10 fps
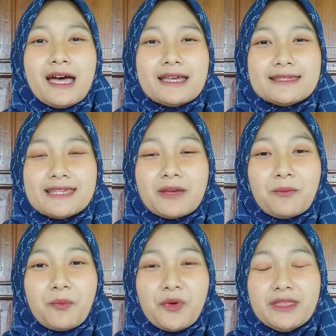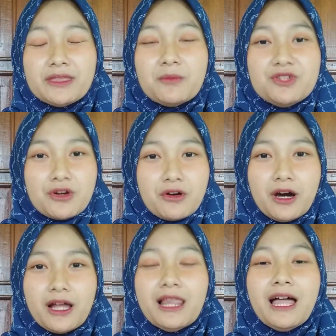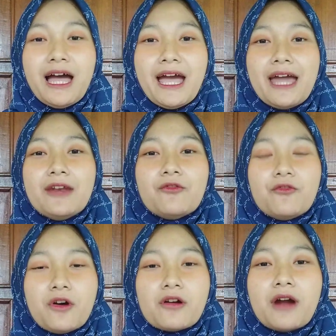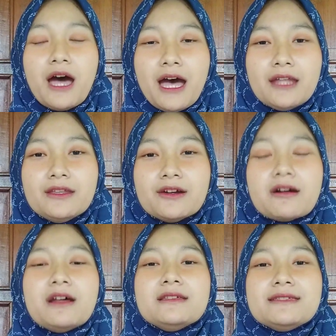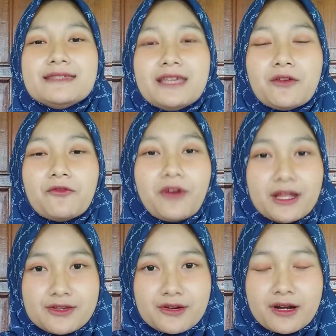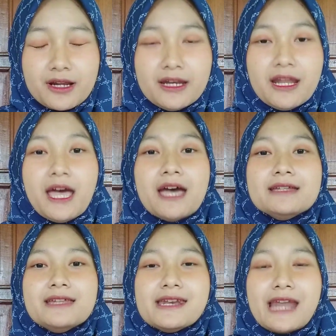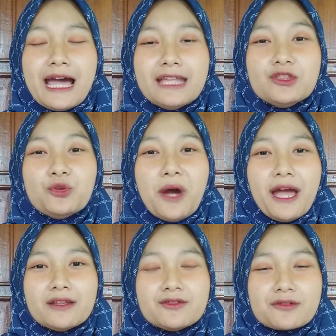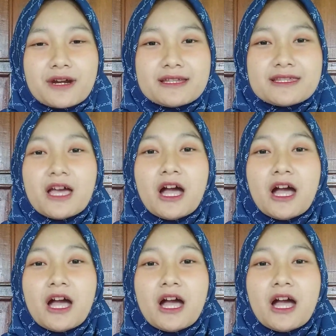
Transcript: Sikh Pritam Jauhal and 4 other Sikh veterans denied to entrance